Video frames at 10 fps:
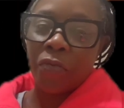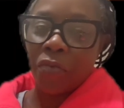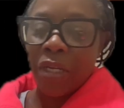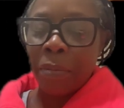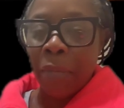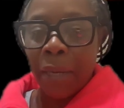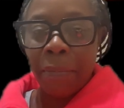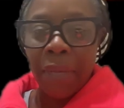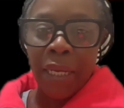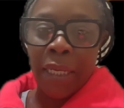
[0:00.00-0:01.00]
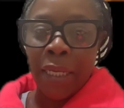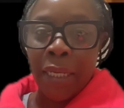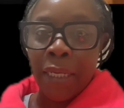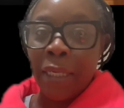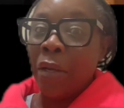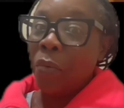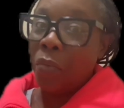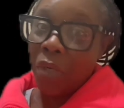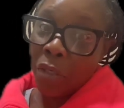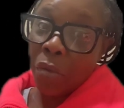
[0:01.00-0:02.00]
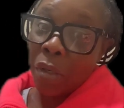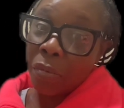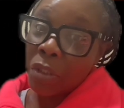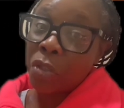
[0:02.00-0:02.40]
free my man. We knew it was